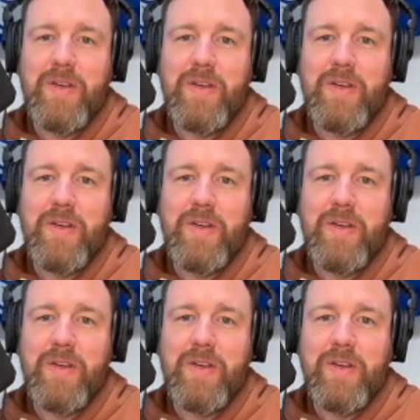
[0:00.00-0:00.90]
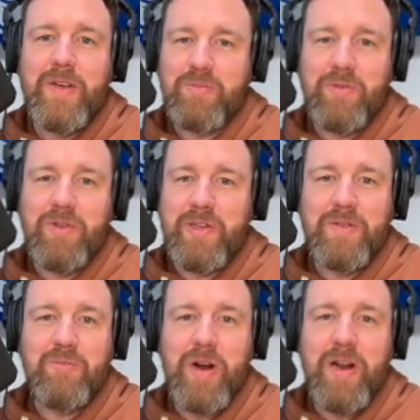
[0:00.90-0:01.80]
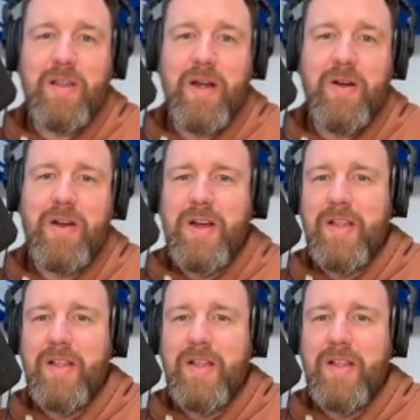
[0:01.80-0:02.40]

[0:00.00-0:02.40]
So you get some credit there.